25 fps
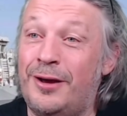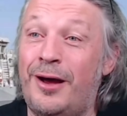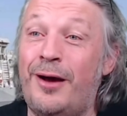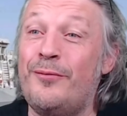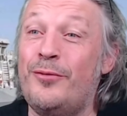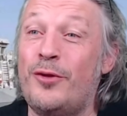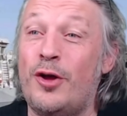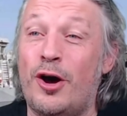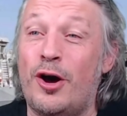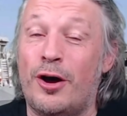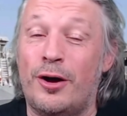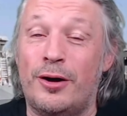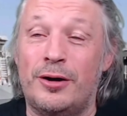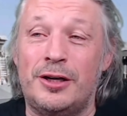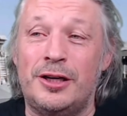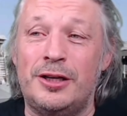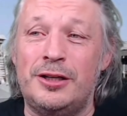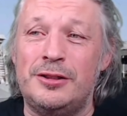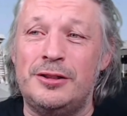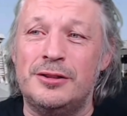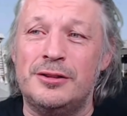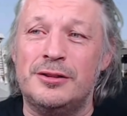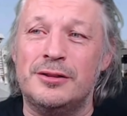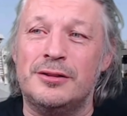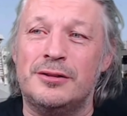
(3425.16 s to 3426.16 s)
I'm not. All
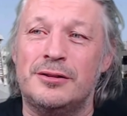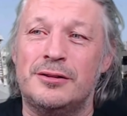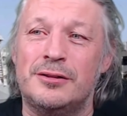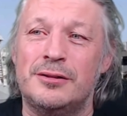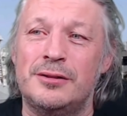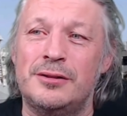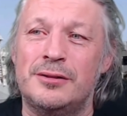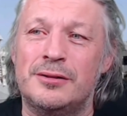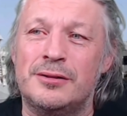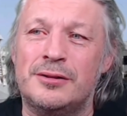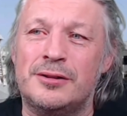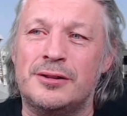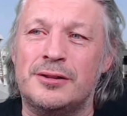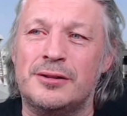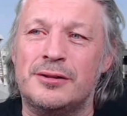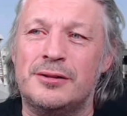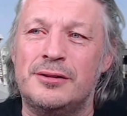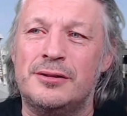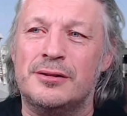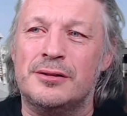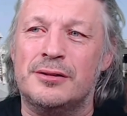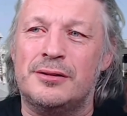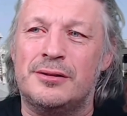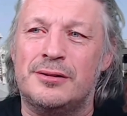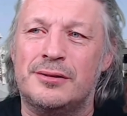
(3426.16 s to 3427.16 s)
your
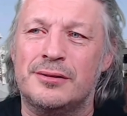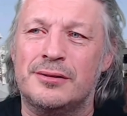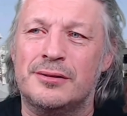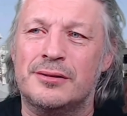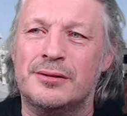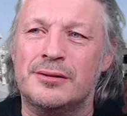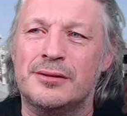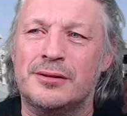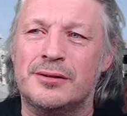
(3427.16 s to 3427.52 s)
thoughts are horrible